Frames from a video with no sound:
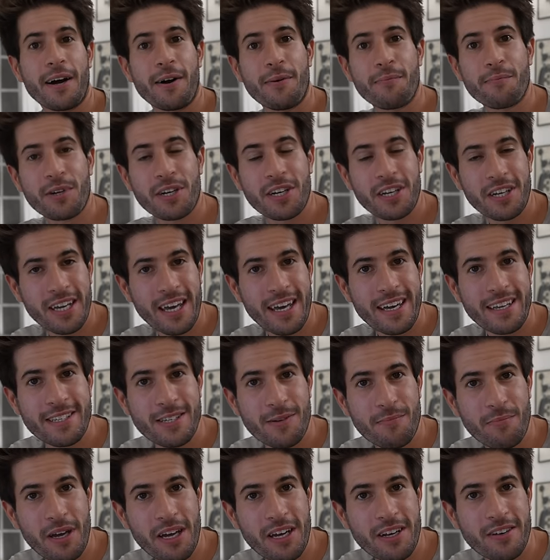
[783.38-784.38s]
I'm gonna get
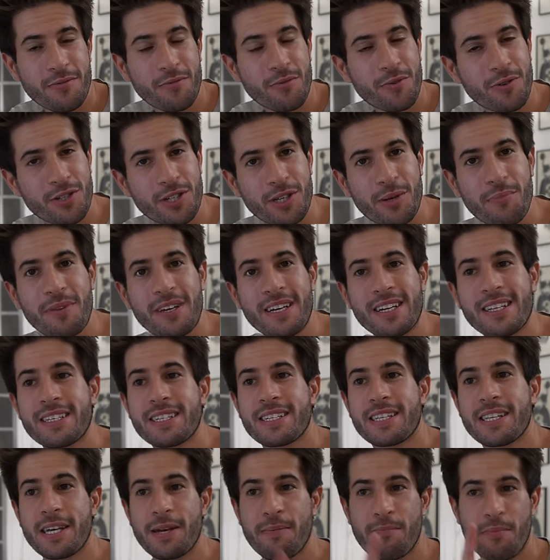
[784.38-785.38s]
into bed, watch something, and
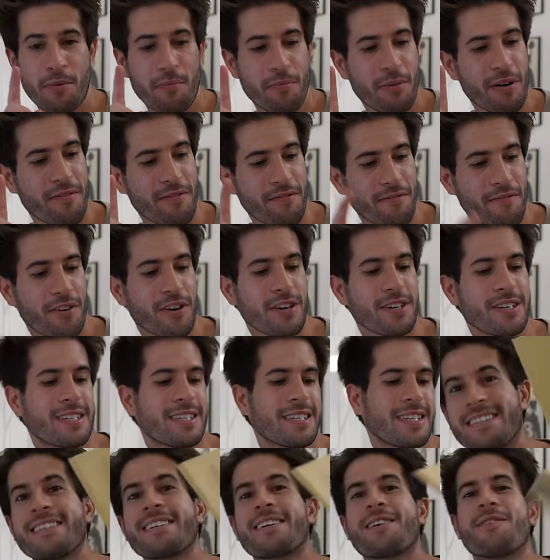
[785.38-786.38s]
sleep. But
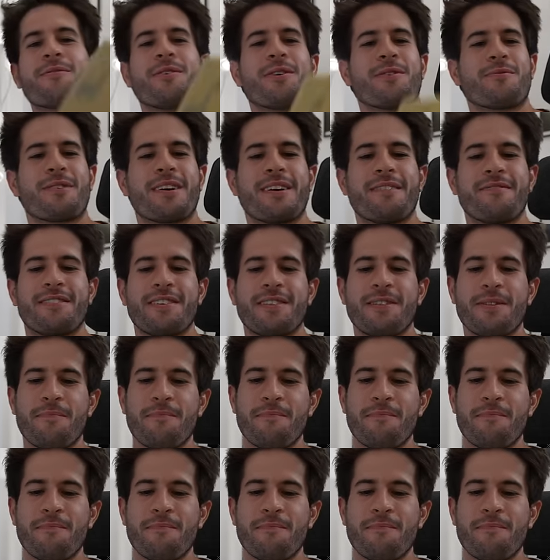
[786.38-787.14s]
first, look at what arrived in the